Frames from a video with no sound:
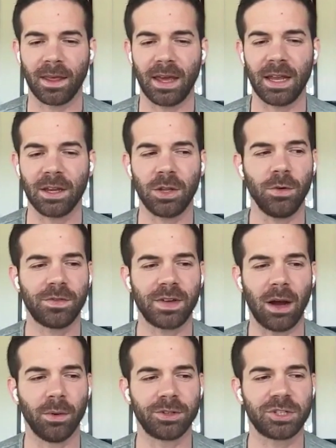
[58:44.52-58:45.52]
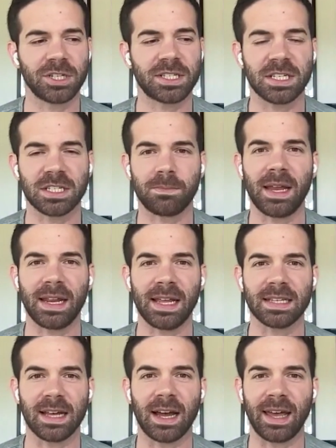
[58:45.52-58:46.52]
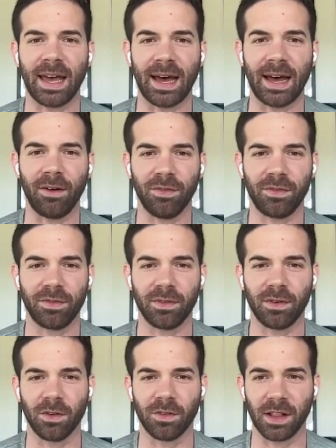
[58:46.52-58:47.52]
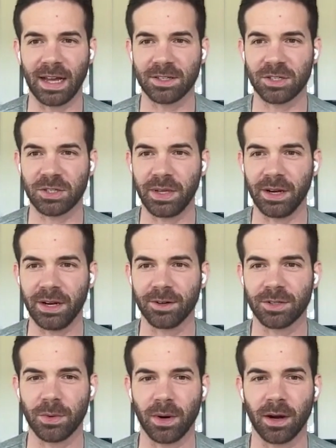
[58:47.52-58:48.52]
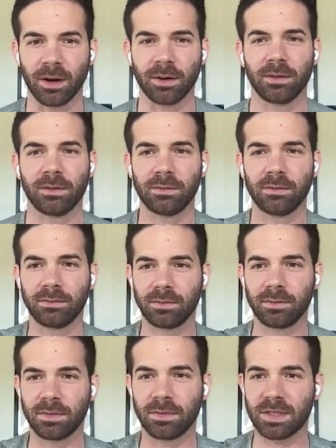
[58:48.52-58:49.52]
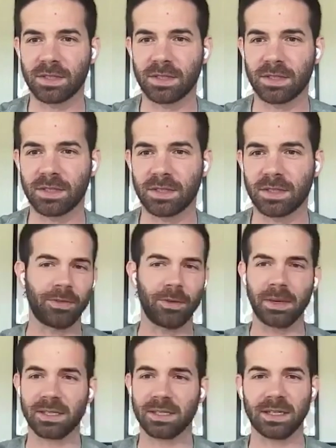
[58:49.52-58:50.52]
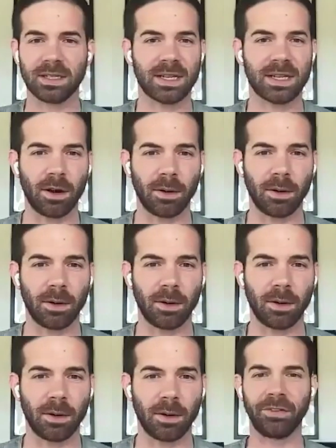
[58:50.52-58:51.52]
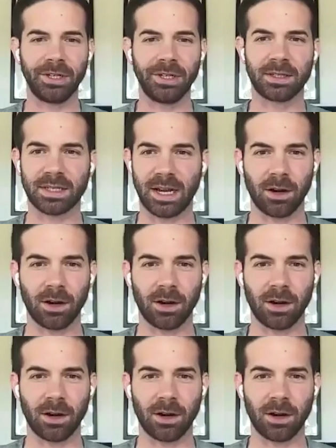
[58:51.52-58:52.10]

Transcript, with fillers: And you've dealt with just as many as I have over the last two years who are scared about their business, scared about their livelihood, scared yeah.